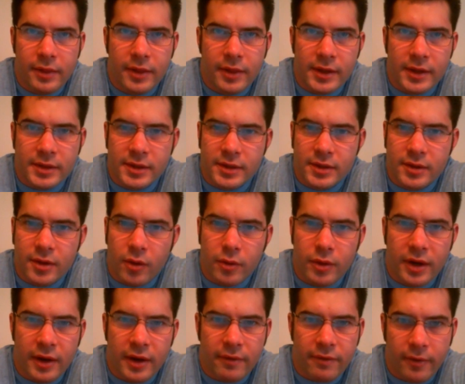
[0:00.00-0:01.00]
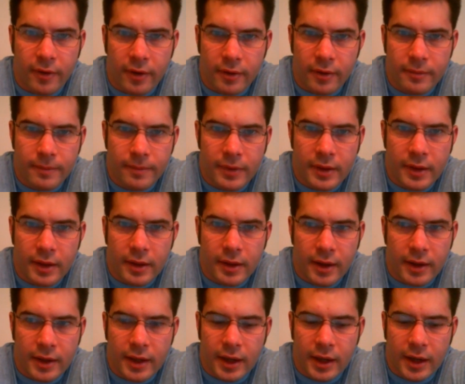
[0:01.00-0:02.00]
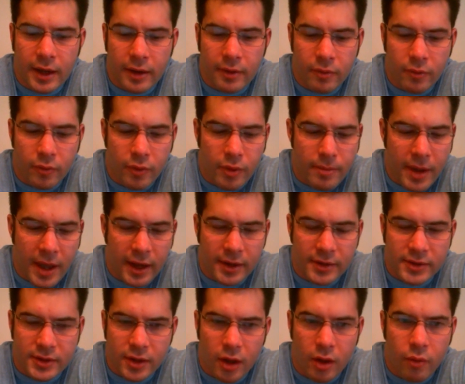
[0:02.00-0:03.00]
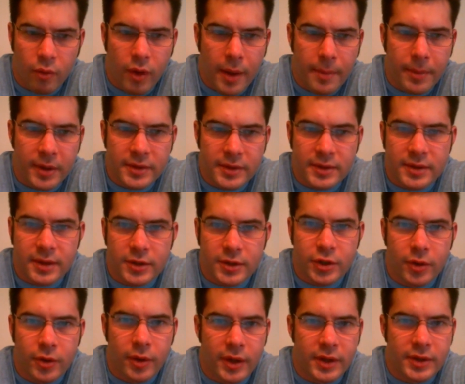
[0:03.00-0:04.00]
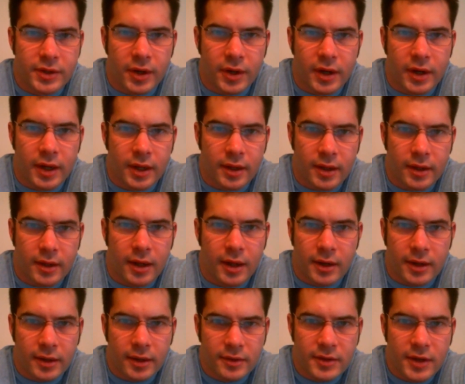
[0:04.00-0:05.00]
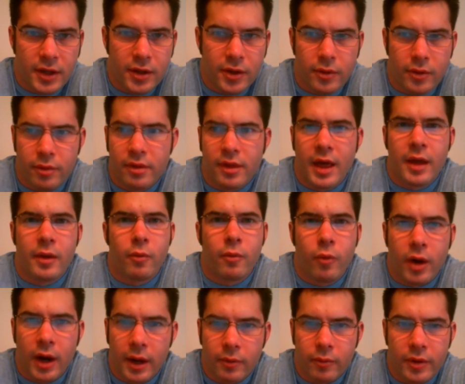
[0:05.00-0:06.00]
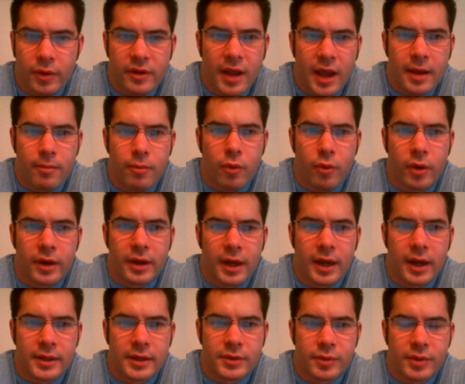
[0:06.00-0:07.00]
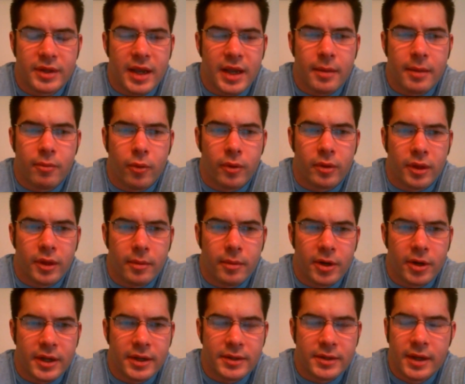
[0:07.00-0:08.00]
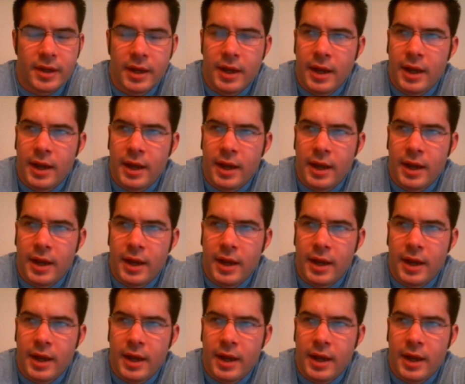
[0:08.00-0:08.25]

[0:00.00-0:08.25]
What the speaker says: This is no different. Again, we ban assault weapons, the shootings are going to continue. Then what? We take more guns, we take more liberties.